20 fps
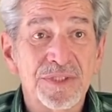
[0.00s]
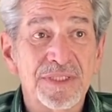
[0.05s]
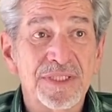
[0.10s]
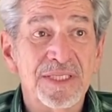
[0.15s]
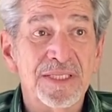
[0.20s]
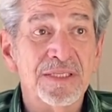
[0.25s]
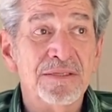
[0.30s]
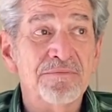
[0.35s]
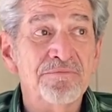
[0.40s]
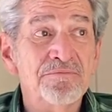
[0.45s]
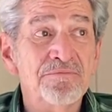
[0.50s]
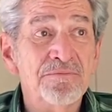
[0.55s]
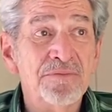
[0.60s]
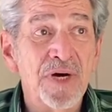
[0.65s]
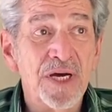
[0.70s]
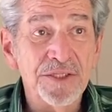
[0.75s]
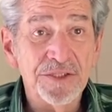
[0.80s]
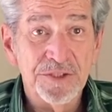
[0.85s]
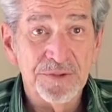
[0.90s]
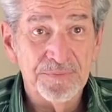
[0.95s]
did
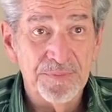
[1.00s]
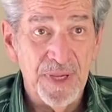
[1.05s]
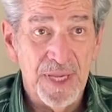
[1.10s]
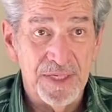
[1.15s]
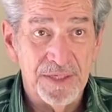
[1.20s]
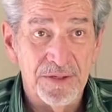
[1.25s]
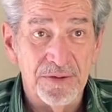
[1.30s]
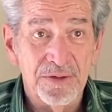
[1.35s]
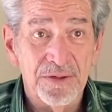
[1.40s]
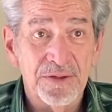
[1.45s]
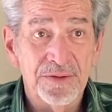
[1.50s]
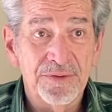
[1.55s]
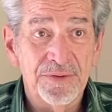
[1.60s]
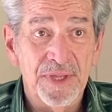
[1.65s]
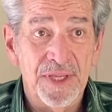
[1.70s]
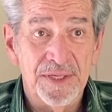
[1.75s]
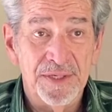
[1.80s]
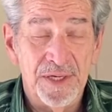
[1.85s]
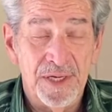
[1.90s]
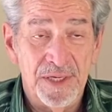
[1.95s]
much better
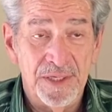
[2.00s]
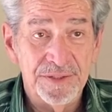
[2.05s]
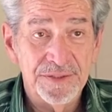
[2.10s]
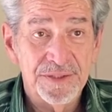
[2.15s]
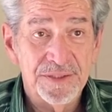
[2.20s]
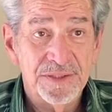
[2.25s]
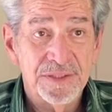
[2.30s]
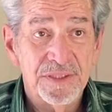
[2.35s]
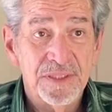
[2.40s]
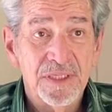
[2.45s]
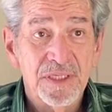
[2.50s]
than us.